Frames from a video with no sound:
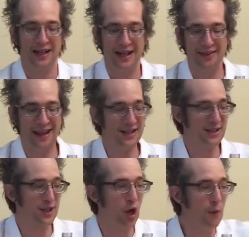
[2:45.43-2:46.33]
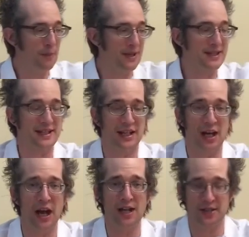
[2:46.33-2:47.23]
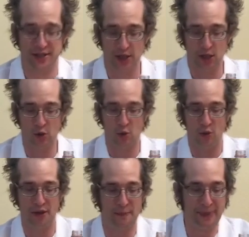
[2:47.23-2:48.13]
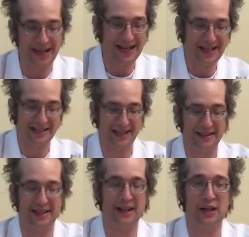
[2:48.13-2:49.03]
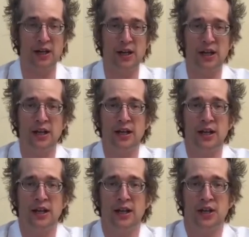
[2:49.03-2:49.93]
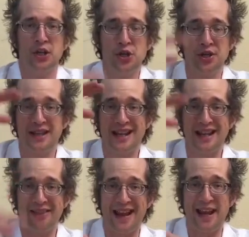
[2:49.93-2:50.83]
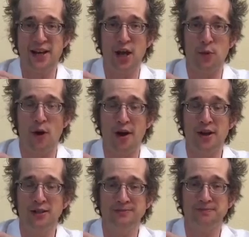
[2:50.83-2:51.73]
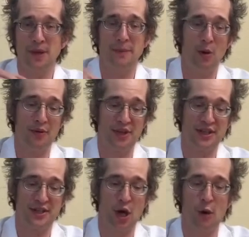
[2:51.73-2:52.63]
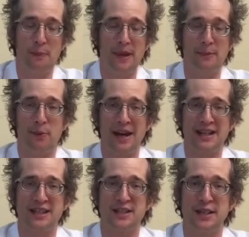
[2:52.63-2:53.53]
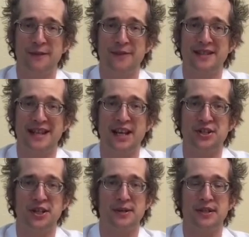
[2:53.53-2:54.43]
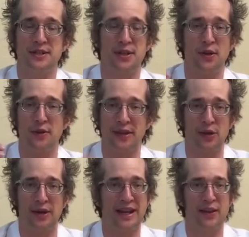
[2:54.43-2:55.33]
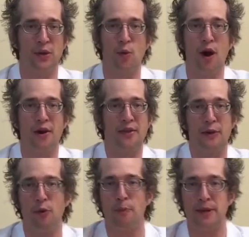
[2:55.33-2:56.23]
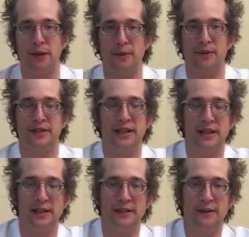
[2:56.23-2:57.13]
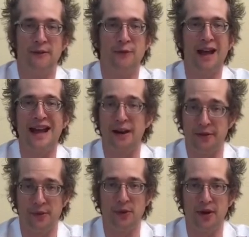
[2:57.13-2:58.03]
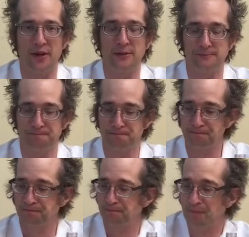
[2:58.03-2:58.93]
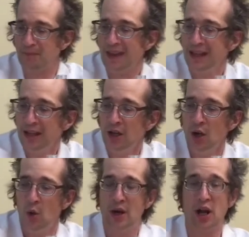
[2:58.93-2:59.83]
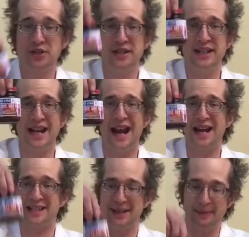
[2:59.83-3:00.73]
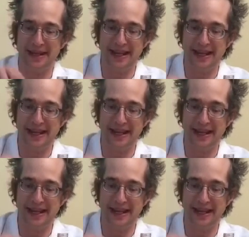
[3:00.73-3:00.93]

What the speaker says: And that soap is to cause so when the bee gets in there, usually they can land on water, but with the soap, it breaks the surface tension, so they'll get in the water and they won't be able to fly out of the water. We also need to add some